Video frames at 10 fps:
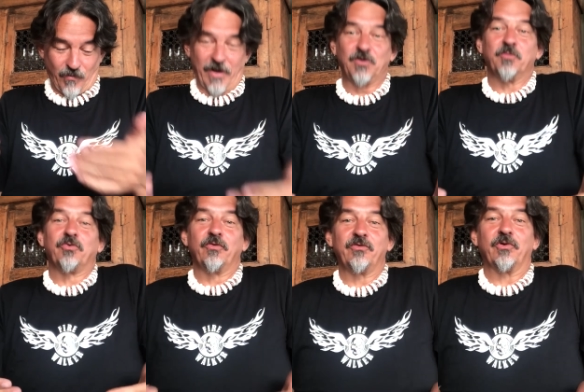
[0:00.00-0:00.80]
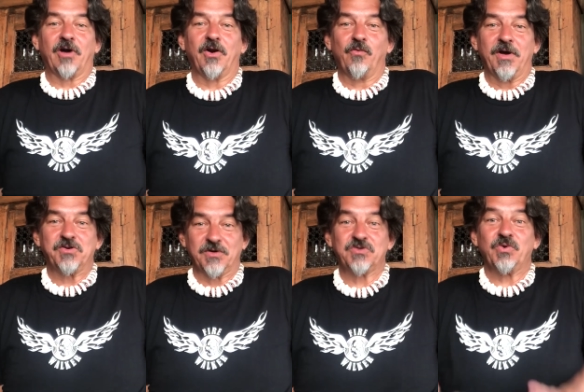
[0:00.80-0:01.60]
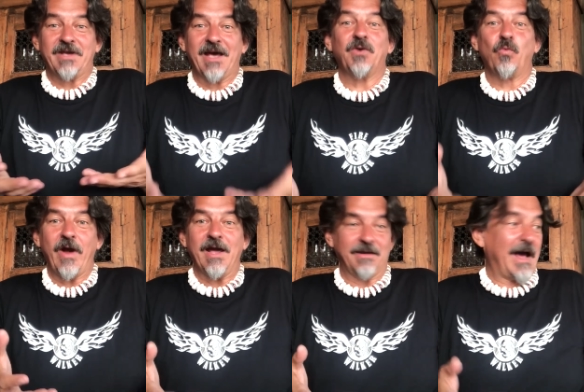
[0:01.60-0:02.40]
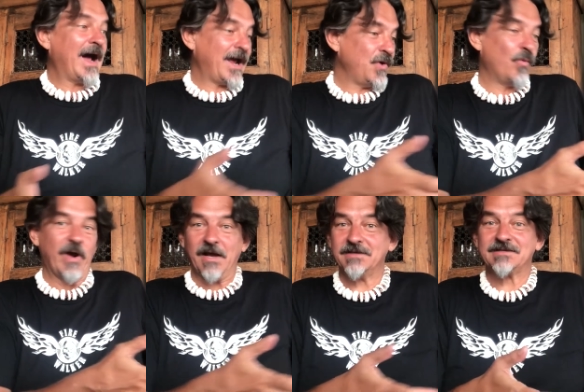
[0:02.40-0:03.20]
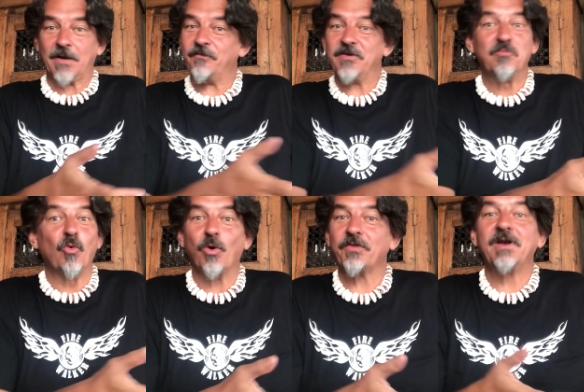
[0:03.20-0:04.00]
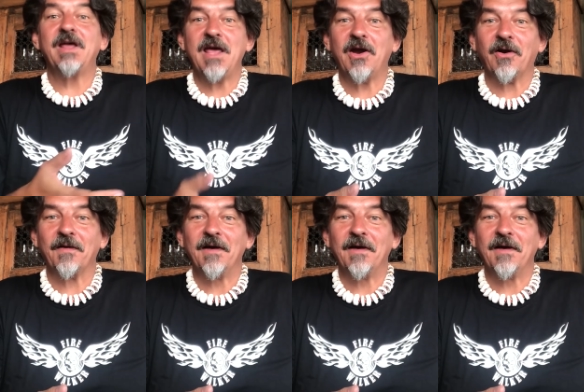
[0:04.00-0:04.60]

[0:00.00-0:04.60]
way to prove you're not a witch was to get weighed. I weigh something more than air.